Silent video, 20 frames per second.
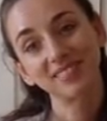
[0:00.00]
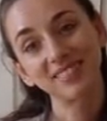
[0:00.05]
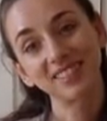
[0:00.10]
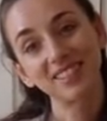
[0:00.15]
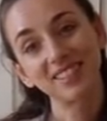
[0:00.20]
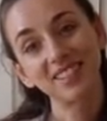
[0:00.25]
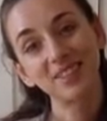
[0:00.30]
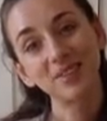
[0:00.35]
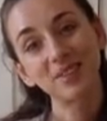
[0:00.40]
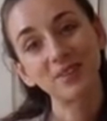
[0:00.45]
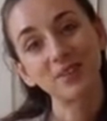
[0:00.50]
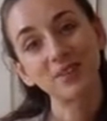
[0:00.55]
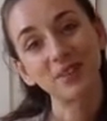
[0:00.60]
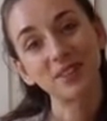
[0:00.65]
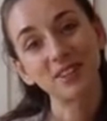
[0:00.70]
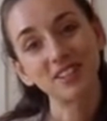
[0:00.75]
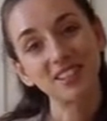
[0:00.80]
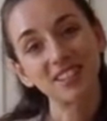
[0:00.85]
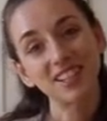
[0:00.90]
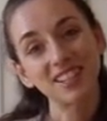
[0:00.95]
So
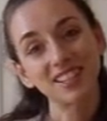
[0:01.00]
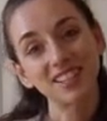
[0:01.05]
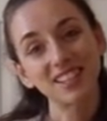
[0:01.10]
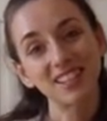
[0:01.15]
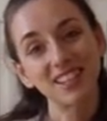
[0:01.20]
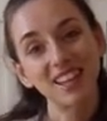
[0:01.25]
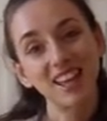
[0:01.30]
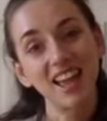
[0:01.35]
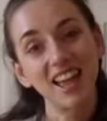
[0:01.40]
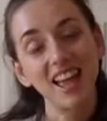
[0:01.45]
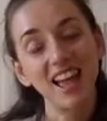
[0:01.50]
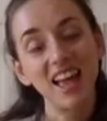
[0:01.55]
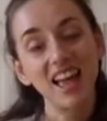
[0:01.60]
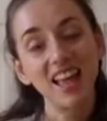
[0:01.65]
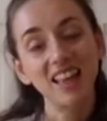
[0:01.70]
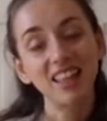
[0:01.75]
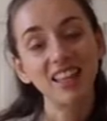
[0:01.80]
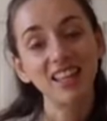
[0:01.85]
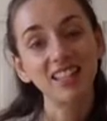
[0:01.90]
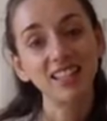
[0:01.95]
gorgeous.
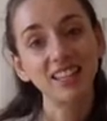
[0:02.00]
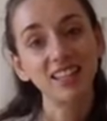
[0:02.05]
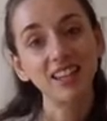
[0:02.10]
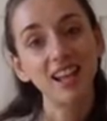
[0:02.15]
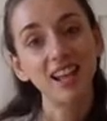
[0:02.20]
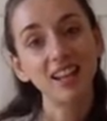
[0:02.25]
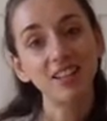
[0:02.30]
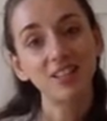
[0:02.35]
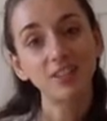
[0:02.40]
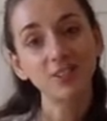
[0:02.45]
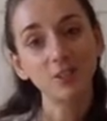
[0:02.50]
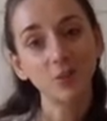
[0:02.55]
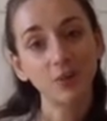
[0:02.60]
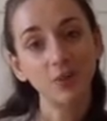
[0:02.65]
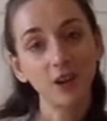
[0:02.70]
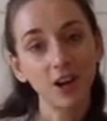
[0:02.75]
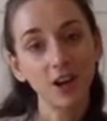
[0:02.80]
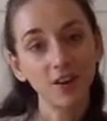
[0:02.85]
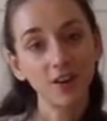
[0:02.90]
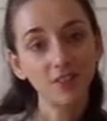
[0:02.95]
Let's inhale and
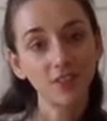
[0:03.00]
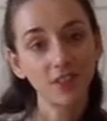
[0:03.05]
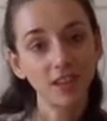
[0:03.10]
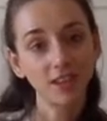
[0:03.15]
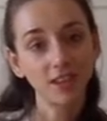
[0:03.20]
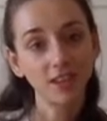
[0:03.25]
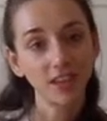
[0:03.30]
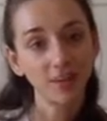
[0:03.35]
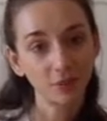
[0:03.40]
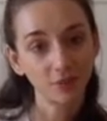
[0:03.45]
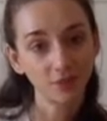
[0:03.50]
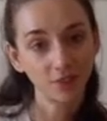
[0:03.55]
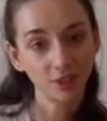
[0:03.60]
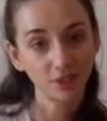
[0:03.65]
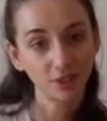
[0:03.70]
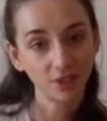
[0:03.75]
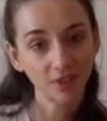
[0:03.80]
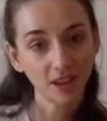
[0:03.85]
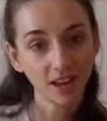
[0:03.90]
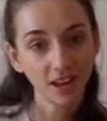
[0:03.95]
square off the hips,
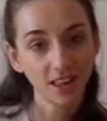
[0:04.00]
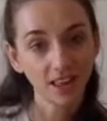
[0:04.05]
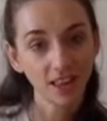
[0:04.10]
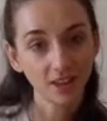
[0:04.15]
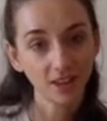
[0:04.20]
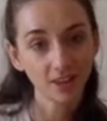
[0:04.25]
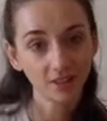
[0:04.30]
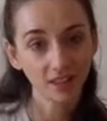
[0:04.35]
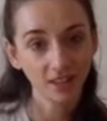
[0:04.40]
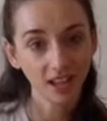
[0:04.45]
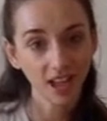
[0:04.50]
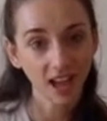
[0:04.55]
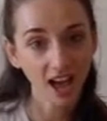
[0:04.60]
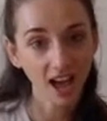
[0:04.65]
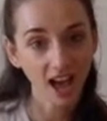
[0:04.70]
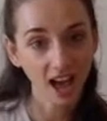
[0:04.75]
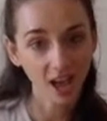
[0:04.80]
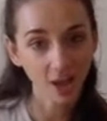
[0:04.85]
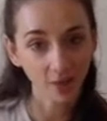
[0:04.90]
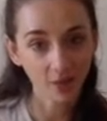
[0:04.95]
reach the right leg really
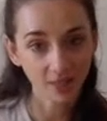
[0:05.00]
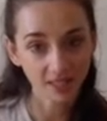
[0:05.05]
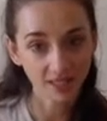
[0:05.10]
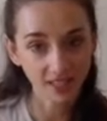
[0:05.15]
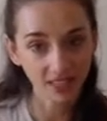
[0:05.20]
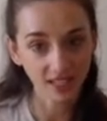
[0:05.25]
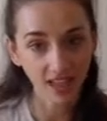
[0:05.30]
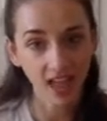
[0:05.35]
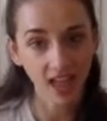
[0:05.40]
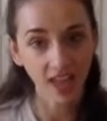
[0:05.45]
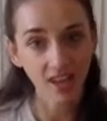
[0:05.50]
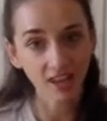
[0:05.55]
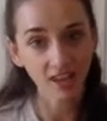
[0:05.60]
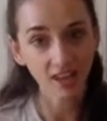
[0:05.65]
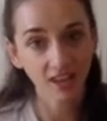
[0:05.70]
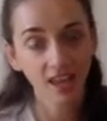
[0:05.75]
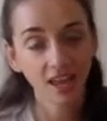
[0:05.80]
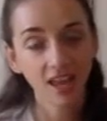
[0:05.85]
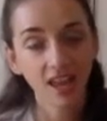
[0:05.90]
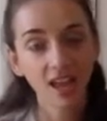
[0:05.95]
high once again.
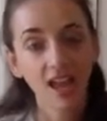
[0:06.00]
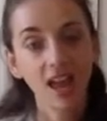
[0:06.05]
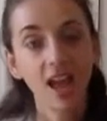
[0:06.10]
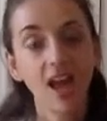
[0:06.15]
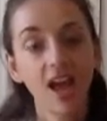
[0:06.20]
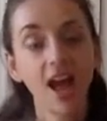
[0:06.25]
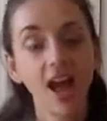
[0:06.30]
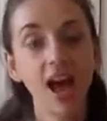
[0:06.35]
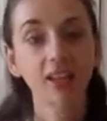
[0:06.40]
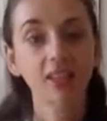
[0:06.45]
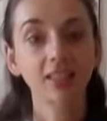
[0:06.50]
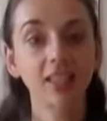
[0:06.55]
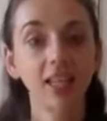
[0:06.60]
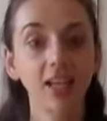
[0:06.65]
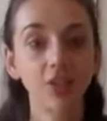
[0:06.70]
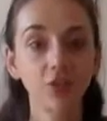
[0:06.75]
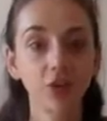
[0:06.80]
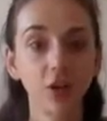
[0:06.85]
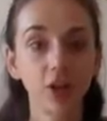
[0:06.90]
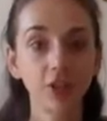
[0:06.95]

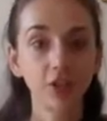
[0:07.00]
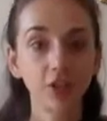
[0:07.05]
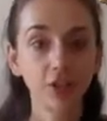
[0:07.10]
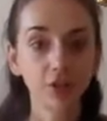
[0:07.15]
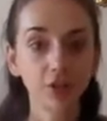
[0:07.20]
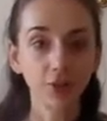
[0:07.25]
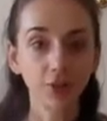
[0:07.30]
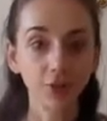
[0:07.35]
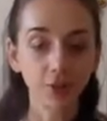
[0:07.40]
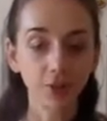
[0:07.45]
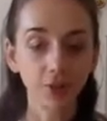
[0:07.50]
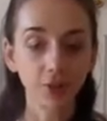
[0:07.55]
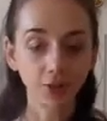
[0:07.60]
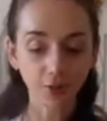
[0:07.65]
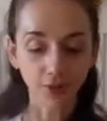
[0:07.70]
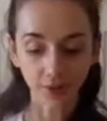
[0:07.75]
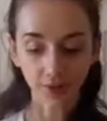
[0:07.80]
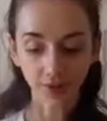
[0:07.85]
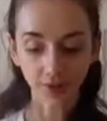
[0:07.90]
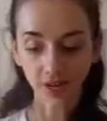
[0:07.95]
Exhale, draw your shoulders
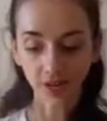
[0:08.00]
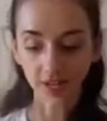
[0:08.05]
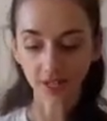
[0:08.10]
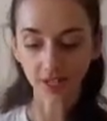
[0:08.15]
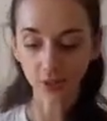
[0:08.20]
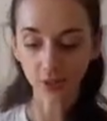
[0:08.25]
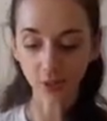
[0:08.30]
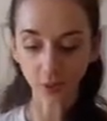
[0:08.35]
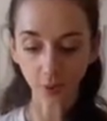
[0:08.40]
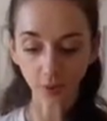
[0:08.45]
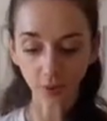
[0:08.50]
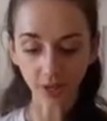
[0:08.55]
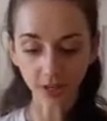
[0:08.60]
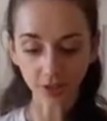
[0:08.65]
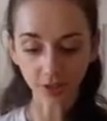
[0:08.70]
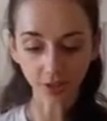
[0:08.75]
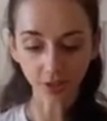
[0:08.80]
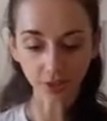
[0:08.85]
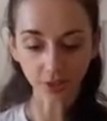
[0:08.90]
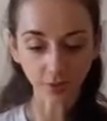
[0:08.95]
over the wrist.
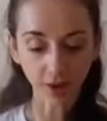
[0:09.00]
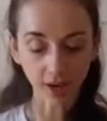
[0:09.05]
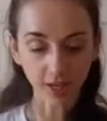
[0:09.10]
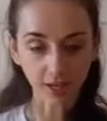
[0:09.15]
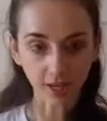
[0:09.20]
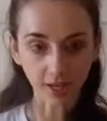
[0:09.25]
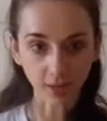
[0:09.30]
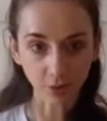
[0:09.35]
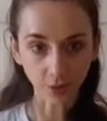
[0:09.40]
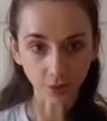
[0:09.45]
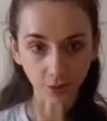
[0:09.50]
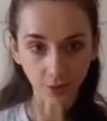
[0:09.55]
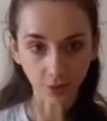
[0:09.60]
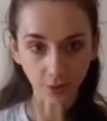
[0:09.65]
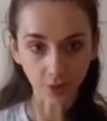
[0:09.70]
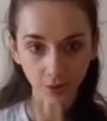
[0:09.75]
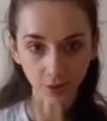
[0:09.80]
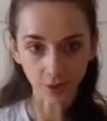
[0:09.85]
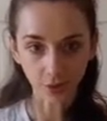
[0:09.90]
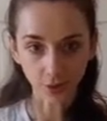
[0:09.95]
Squeeze your right knee
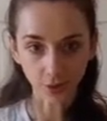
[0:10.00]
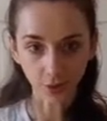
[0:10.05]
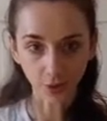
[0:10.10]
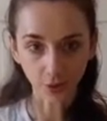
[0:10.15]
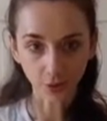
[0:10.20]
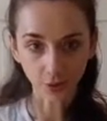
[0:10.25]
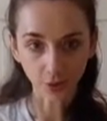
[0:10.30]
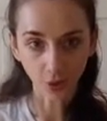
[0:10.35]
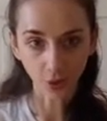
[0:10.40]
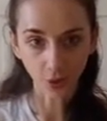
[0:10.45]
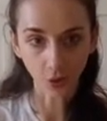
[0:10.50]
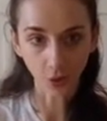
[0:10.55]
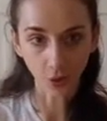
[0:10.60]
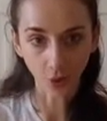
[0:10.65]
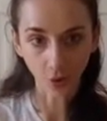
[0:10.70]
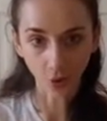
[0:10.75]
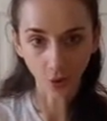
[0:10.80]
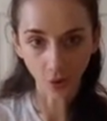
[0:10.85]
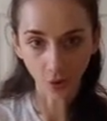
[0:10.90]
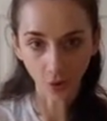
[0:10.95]
towards your nose.
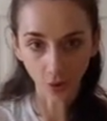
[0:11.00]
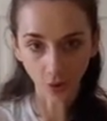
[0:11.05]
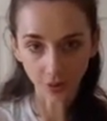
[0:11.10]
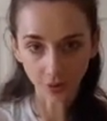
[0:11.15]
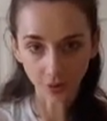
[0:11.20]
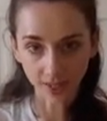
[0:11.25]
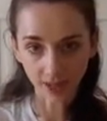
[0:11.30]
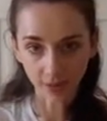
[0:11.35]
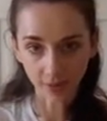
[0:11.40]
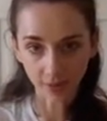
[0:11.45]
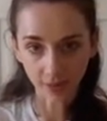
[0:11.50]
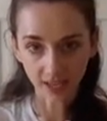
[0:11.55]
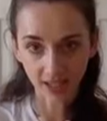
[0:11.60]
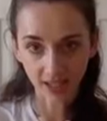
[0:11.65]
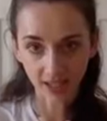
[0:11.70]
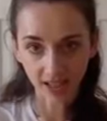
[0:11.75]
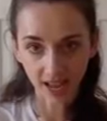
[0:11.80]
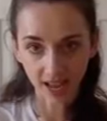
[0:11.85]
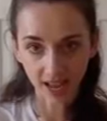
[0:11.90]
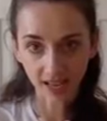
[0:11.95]
Hold the tummy
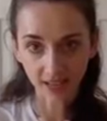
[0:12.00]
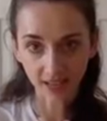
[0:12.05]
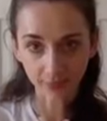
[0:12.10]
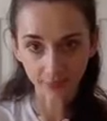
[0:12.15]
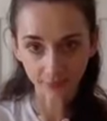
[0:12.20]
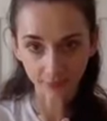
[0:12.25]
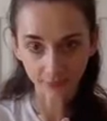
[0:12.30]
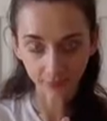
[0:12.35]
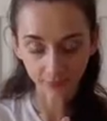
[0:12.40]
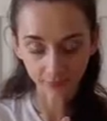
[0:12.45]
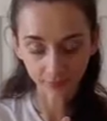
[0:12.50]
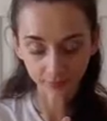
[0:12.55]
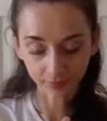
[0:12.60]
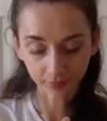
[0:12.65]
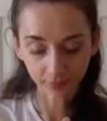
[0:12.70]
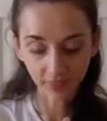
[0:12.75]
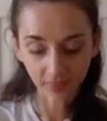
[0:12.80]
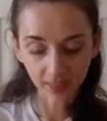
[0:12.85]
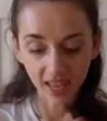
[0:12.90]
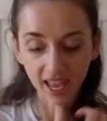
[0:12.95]
in tight.
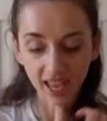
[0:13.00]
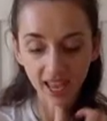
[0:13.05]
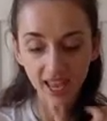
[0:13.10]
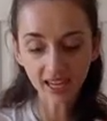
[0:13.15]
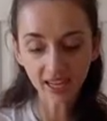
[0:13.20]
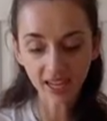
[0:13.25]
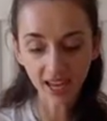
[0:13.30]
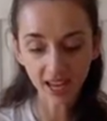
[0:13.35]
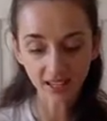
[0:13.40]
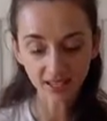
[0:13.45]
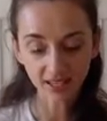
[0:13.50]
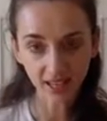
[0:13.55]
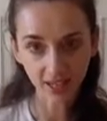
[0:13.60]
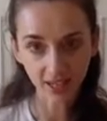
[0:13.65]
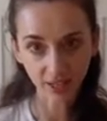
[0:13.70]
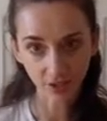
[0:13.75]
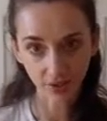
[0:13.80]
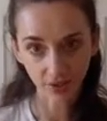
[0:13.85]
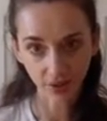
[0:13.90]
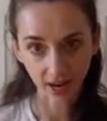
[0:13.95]
Inhale,
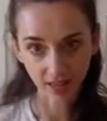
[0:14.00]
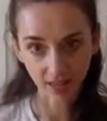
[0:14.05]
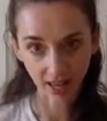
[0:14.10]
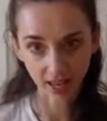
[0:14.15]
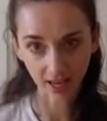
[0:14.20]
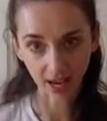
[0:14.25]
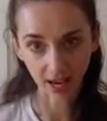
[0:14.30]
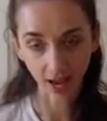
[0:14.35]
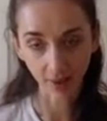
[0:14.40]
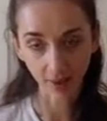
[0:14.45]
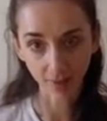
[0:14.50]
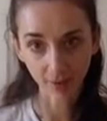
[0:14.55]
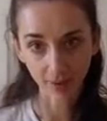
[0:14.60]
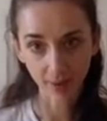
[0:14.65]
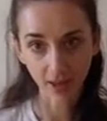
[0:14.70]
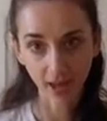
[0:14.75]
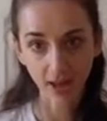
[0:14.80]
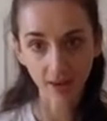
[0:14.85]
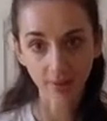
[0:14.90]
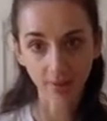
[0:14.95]
send the right leg up
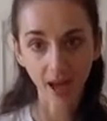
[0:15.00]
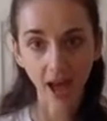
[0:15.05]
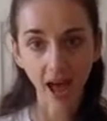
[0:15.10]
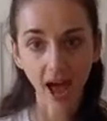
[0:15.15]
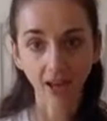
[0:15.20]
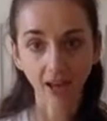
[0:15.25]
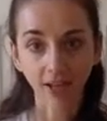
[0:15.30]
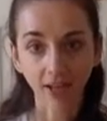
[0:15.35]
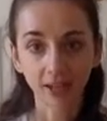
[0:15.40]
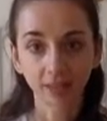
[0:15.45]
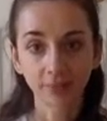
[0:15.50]
and back.